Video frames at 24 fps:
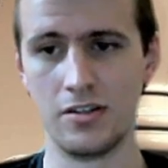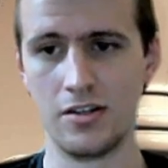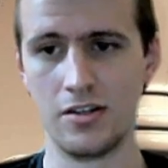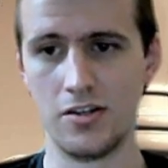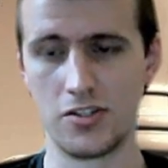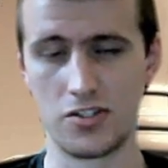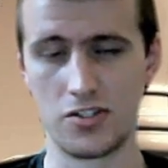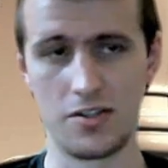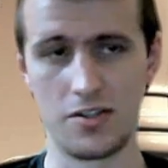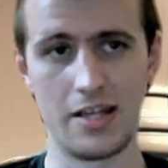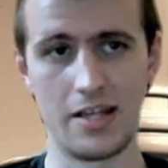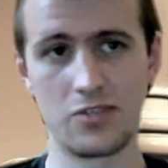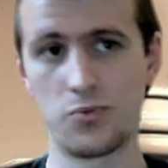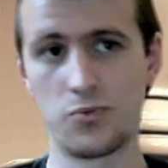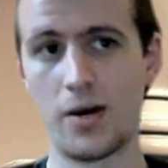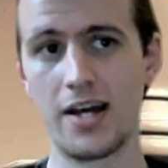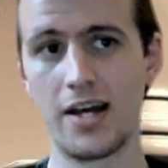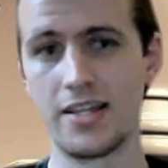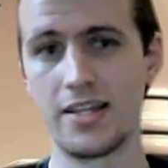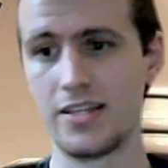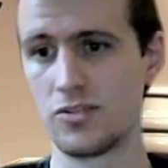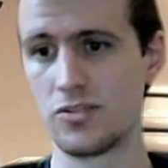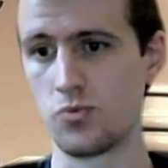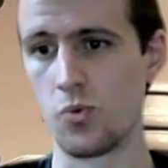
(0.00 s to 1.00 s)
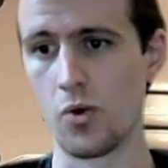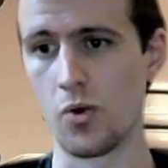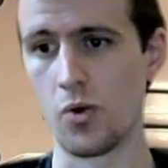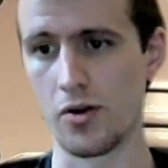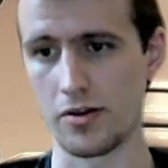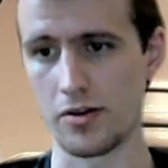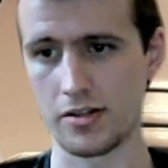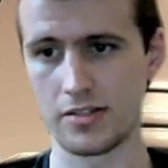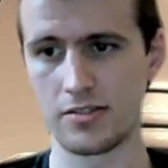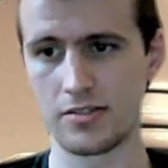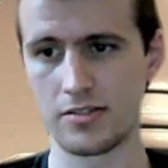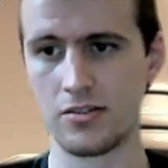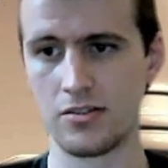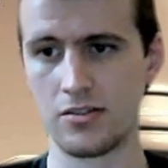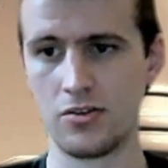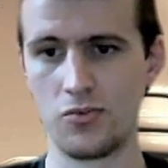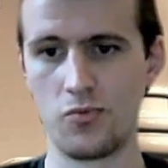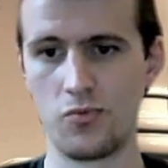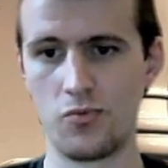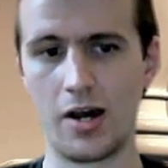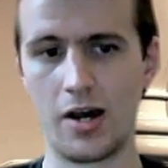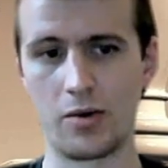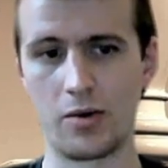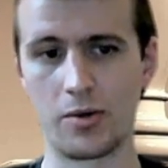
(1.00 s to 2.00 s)
So that's why this works,
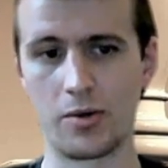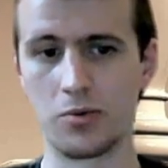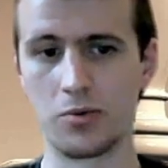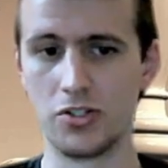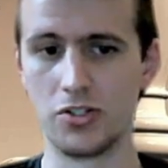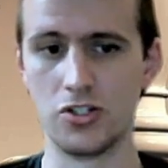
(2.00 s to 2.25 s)
why we would